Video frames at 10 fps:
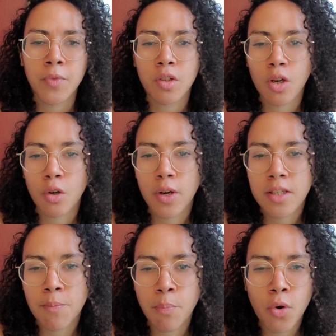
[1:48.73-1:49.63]
So
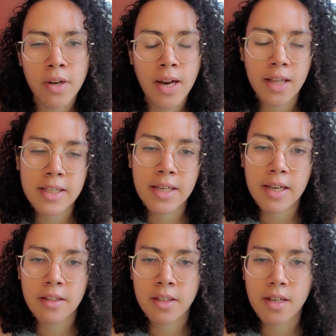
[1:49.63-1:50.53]
it's important not to
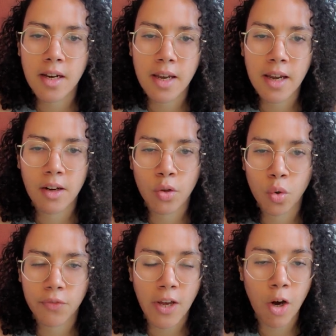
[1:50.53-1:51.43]
get stuck in a
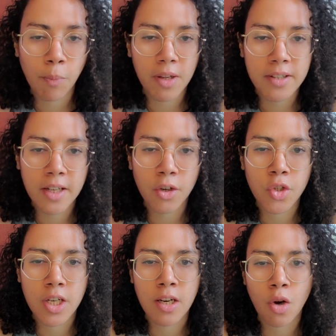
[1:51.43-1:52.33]
sort of helpless
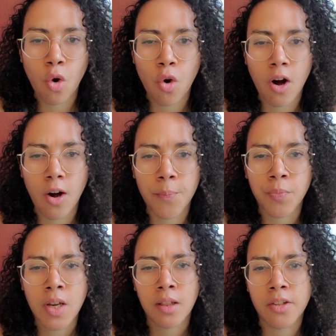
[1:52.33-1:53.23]
energy, or
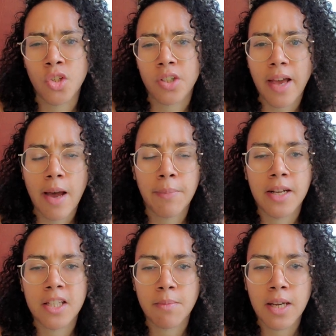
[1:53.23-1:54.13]
this is just
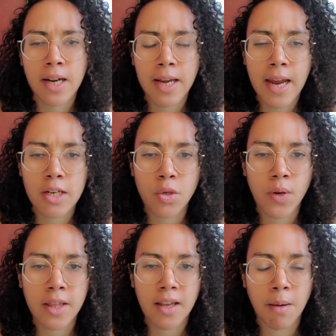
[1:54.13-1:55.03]
happening to me and I can't do
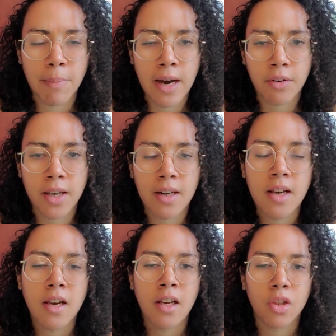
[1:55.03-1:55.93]
anything about it.
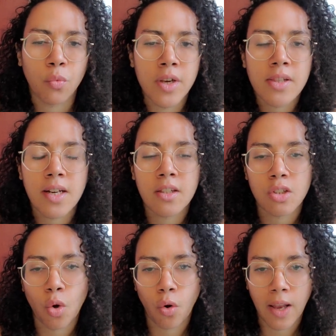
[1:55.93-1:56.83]
The reason it's
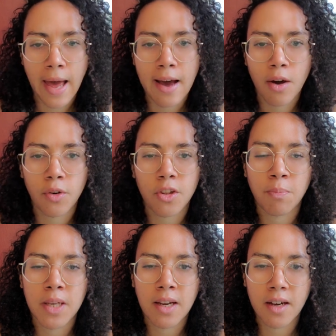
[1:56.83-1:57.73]
so loud is
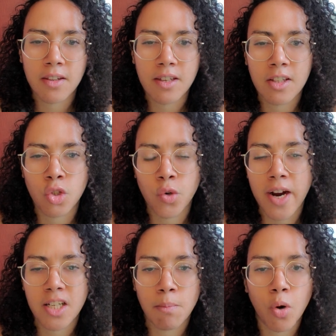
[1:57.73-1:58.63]
because it's
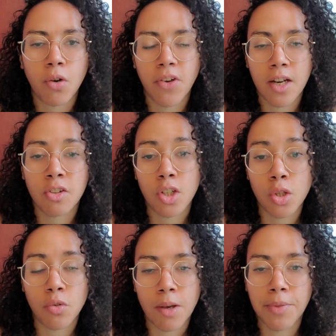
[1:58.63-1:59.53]
trying to motivate us to
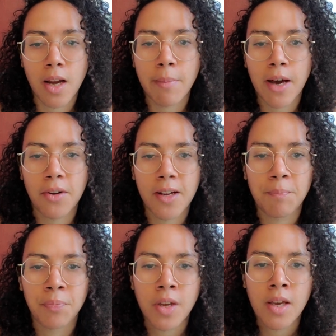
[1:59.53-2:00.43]
do something about it.